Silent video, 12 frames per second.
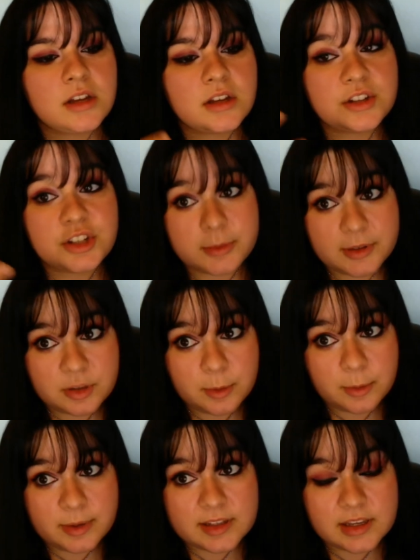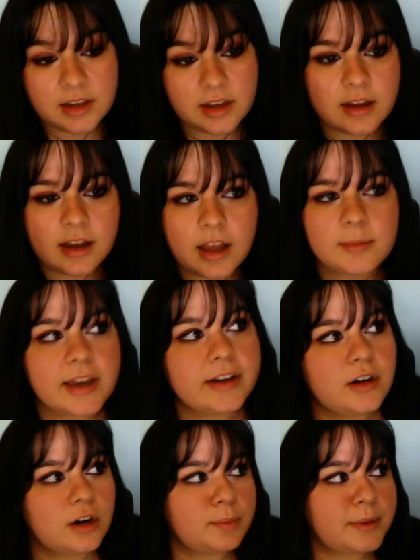She's been super busy. I'm kind
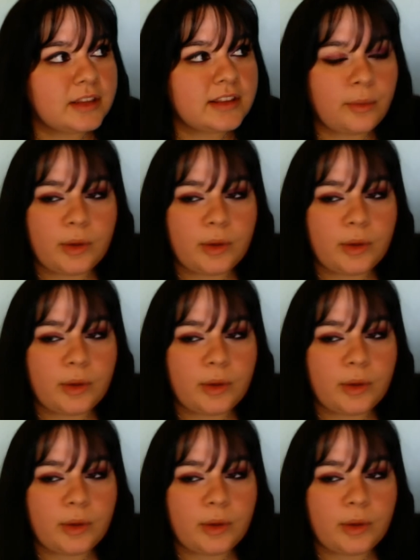of hoping that